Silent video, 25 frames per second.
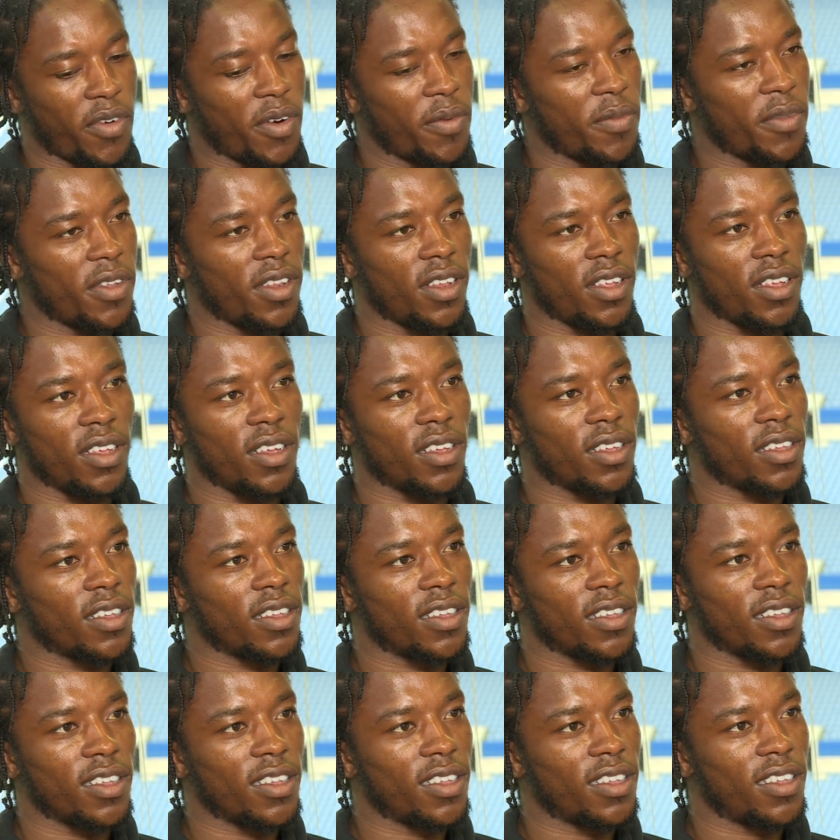Premier League.
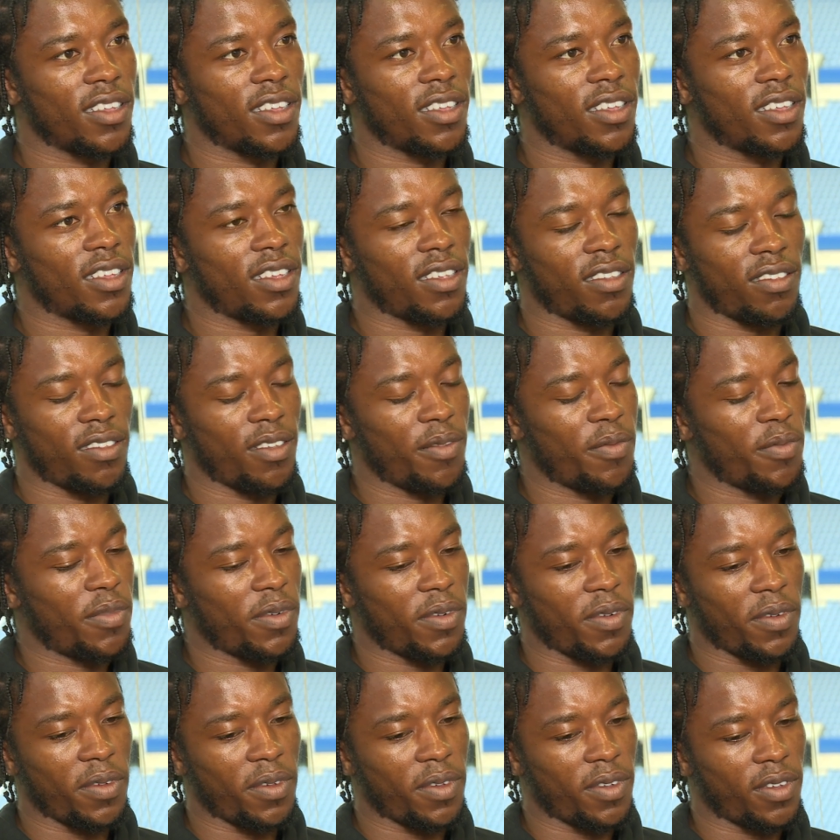
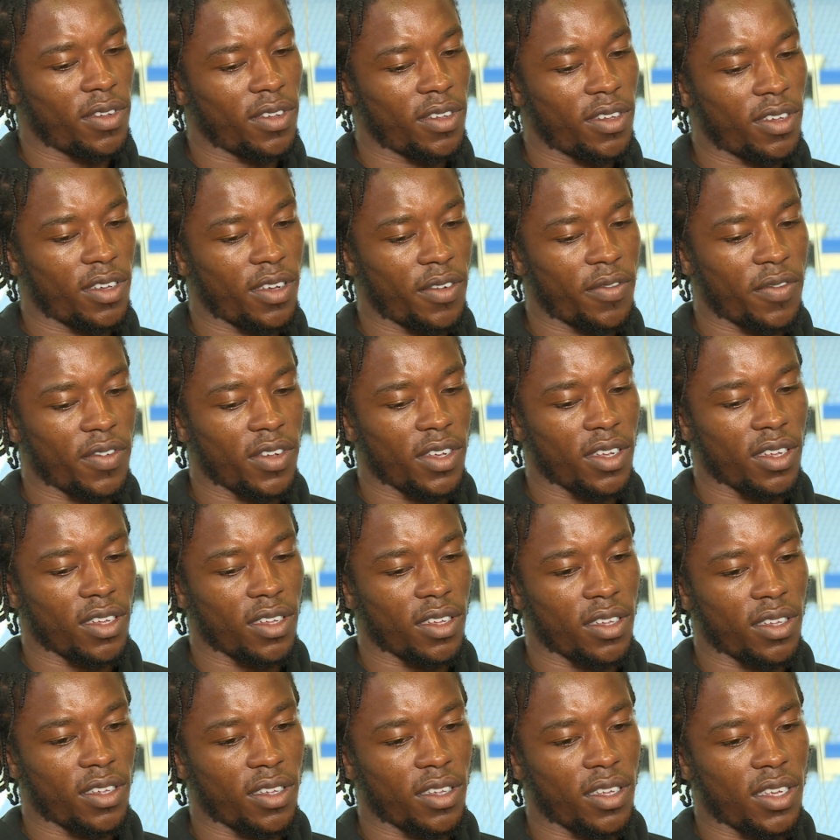Simple, I think.
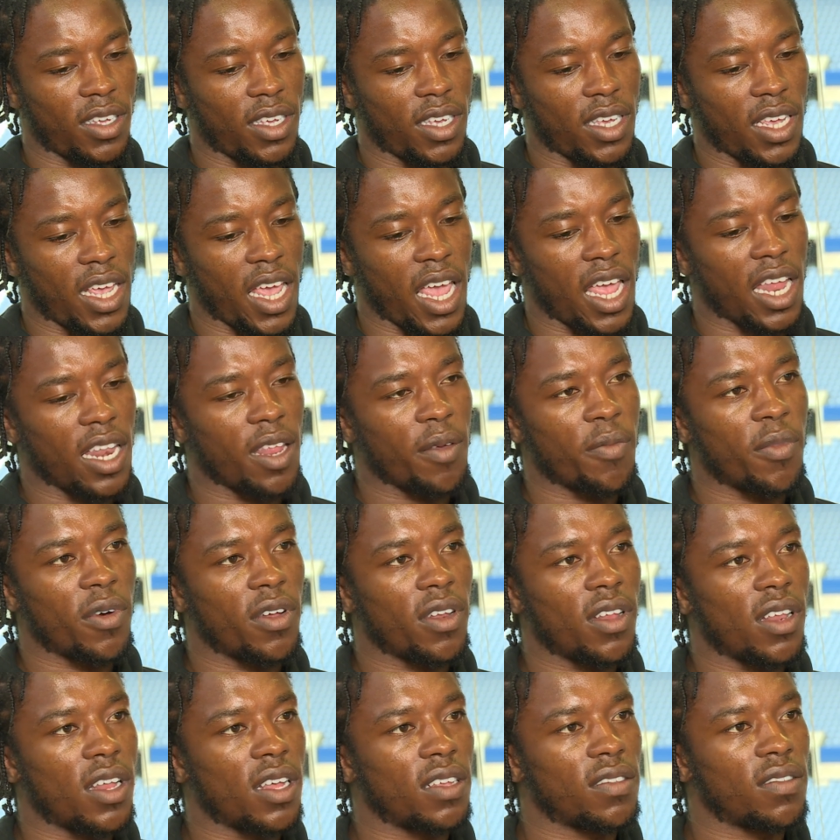
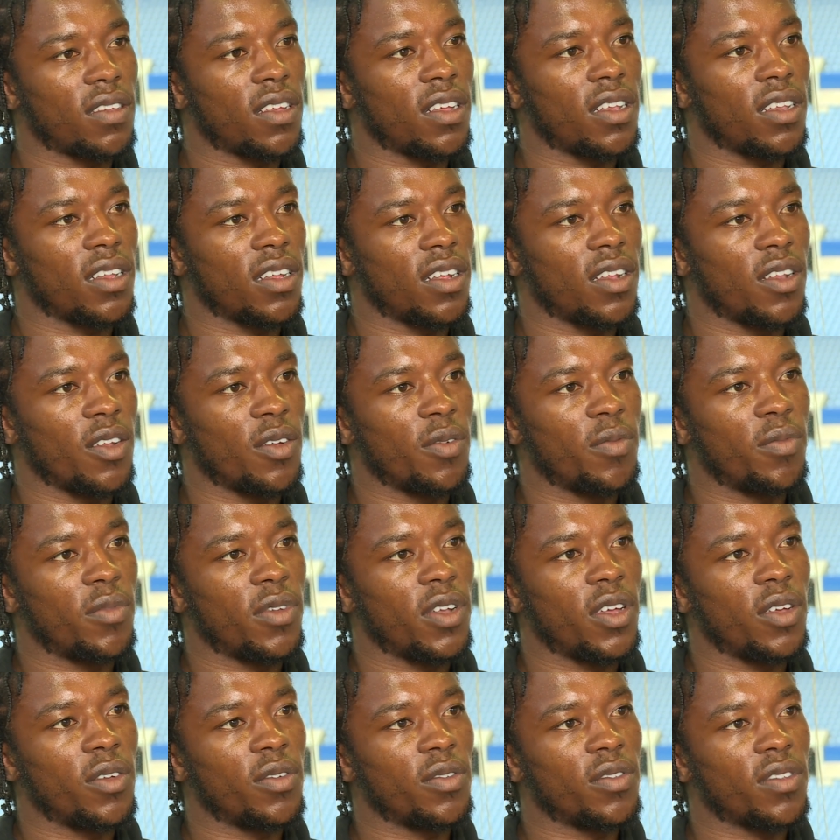Anybody that's at the club
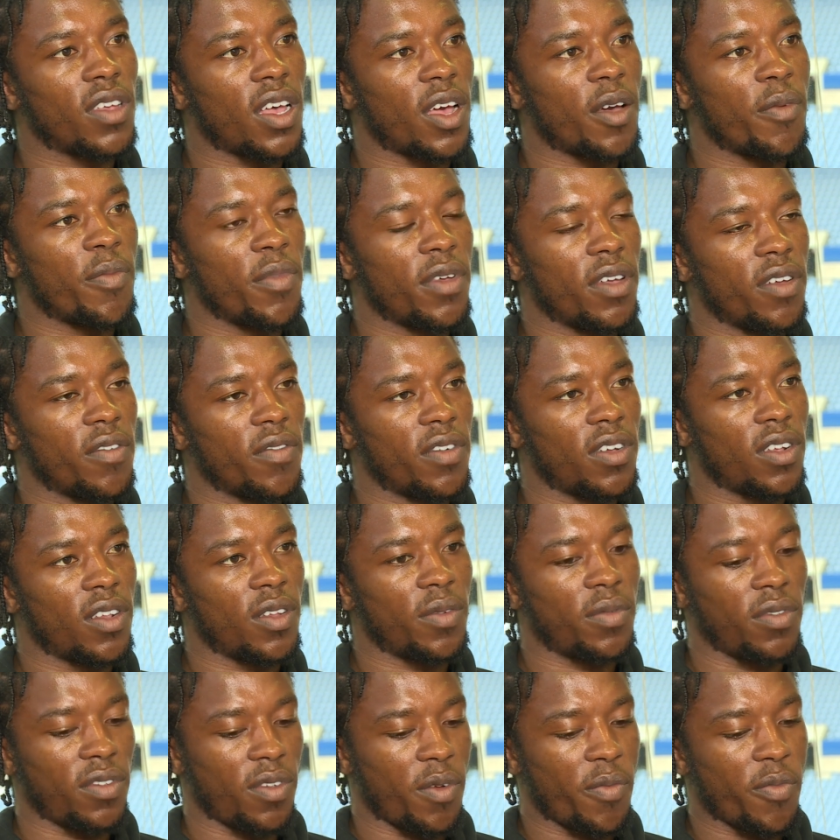knows how big of a
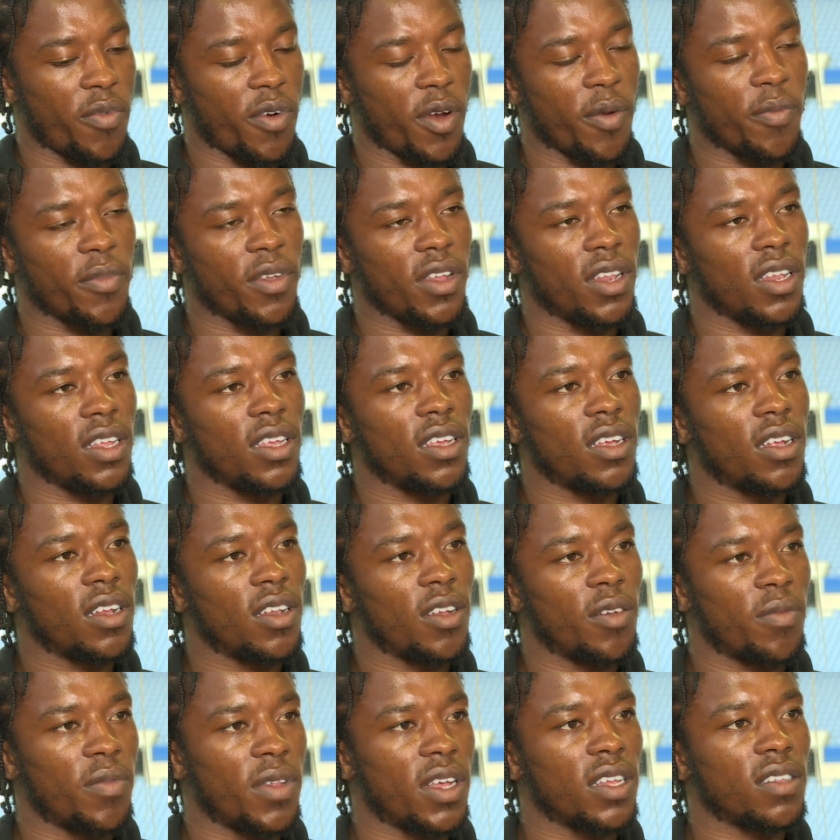club. It's a Premier League
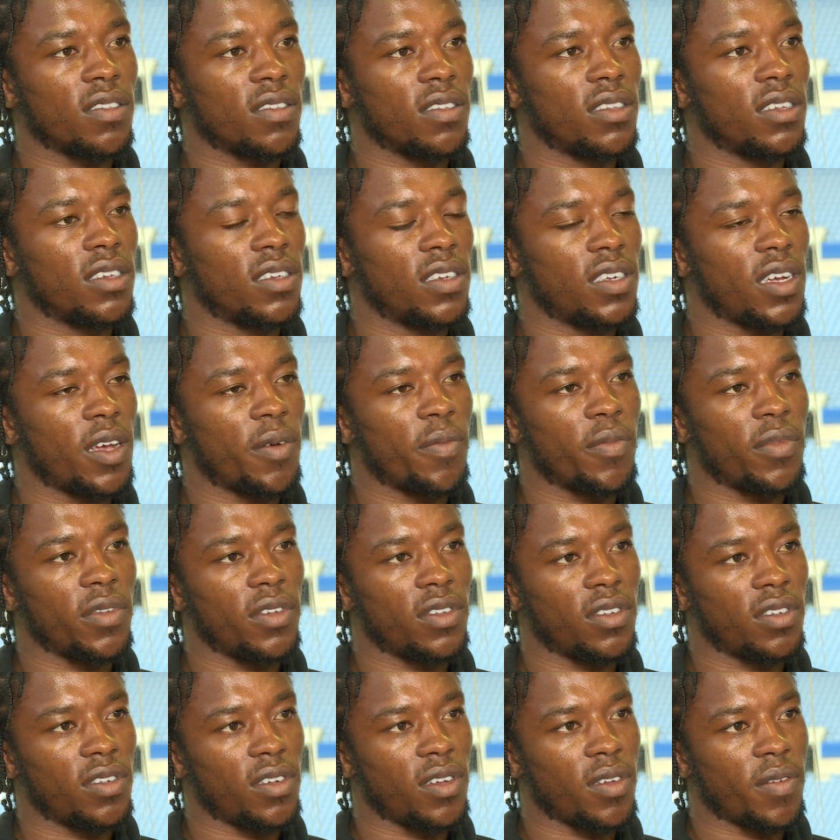club that's in the
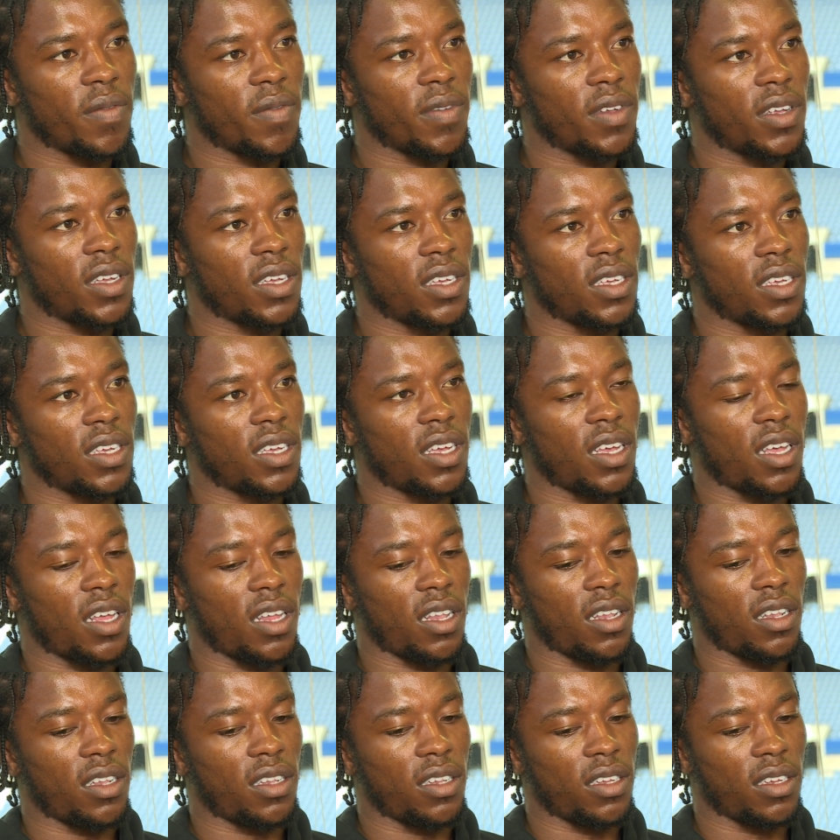Championship.
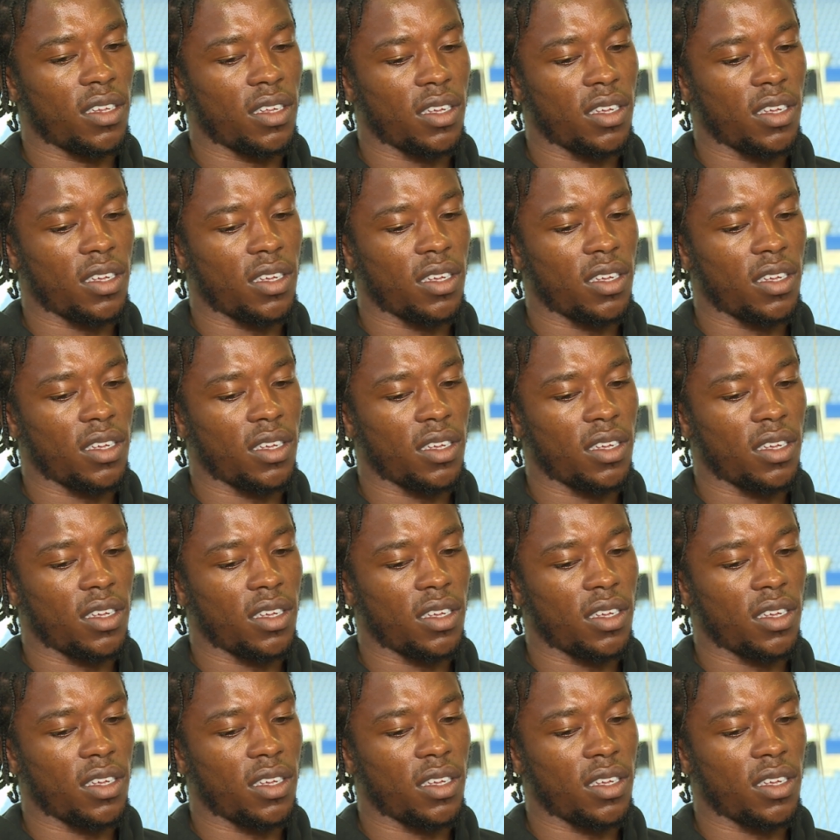And